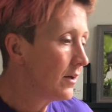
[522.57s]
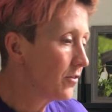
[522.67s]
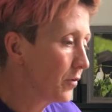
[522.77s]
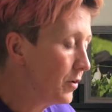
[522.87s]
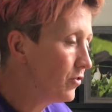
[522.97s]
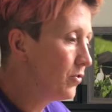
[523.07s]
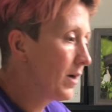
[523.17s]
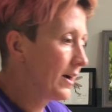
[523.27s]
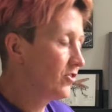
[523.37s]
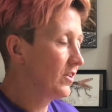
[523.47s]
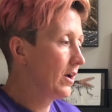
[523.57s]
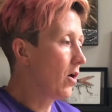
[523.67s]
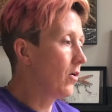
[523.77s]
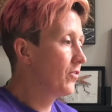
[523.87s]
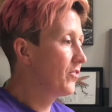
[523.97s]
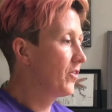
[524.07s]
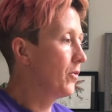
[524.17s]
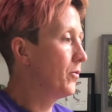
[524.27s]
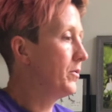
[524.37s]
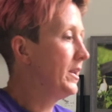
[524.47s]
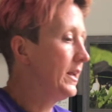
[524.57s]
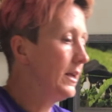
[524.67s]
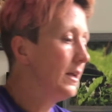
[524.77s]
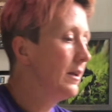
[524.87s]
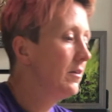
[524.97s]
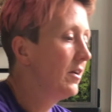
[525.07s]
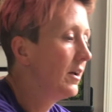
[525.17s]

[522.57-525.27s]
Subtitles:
So you do actually also need